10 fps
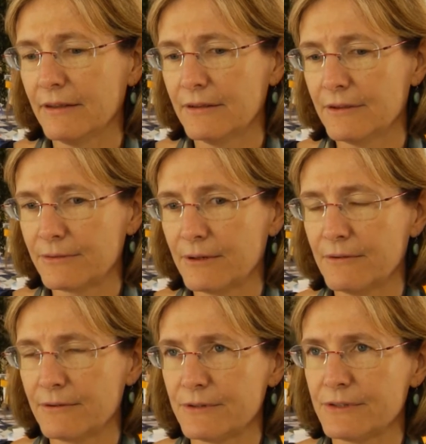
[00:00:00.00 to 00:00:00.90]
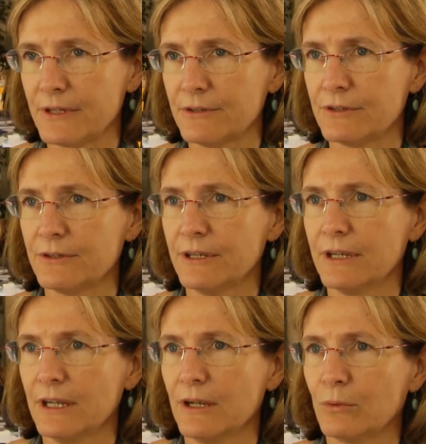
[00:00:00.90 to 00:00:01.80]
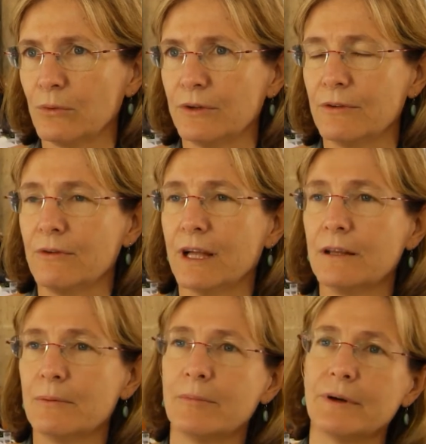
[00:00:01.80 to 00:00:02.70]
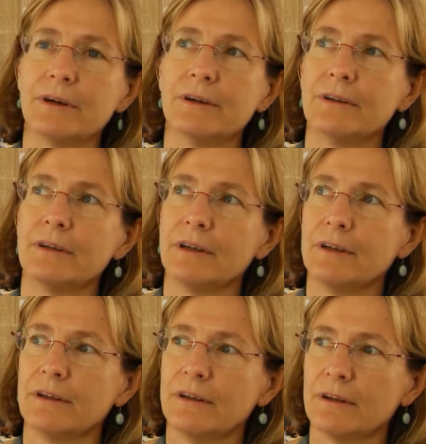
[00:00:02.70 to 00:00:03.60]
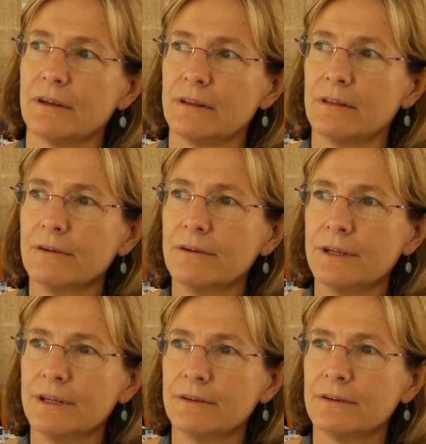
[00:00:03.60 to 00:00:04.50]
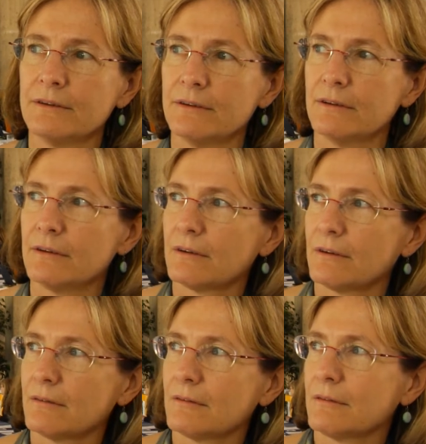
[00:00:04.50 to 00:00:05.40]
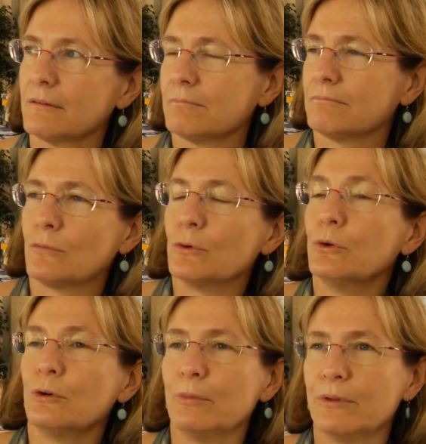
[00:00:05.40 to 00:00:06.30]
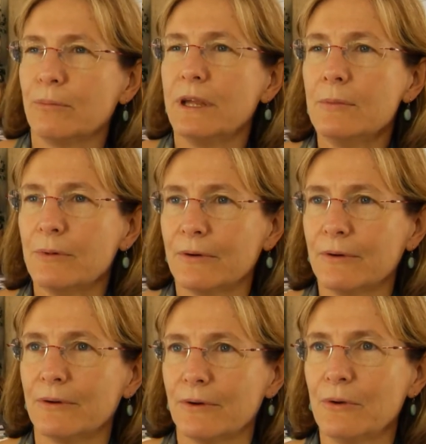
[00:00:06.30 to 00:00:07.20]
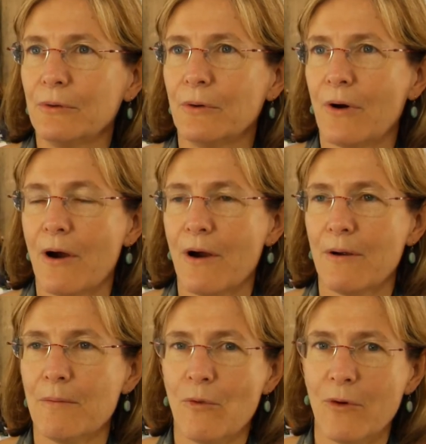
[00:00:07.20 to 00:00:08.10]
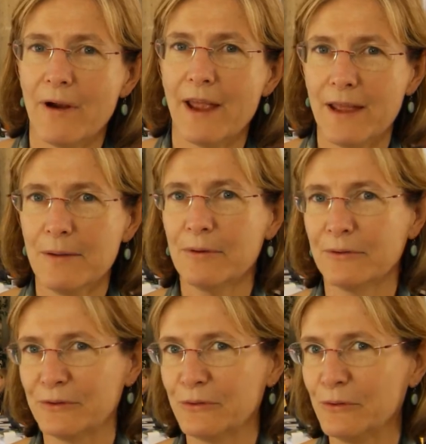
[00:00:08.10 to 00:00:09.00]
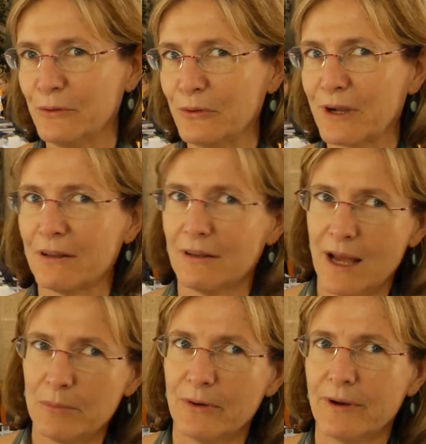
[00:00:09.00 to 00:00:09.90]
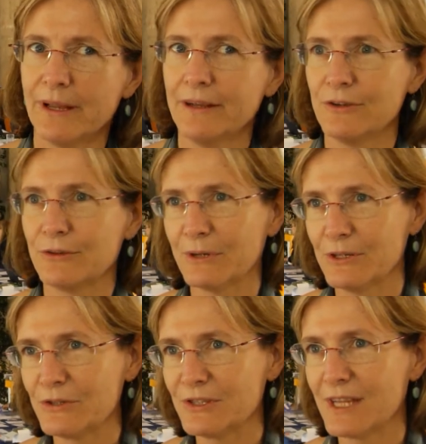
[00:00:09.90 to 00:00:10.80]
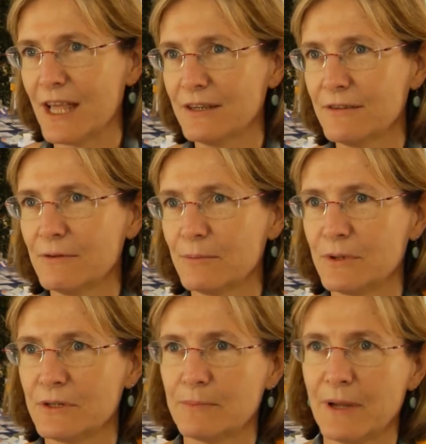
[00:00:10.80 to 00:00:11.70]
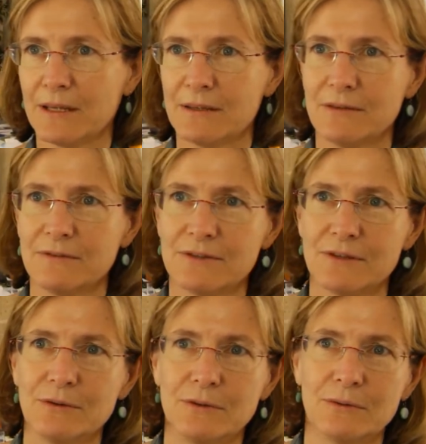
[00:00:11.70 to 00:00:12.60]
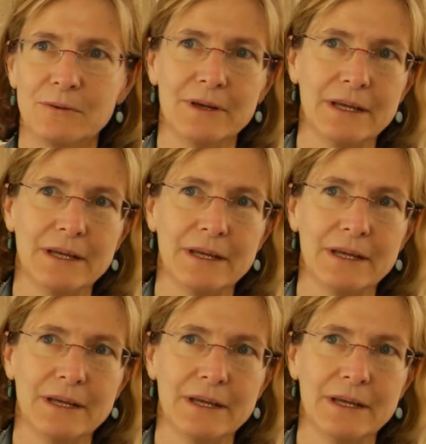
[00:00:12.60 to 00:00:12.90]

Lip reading: in the 21st century, we'll develop a learning group, people who are more able to collaborate, to understand different perspectives, who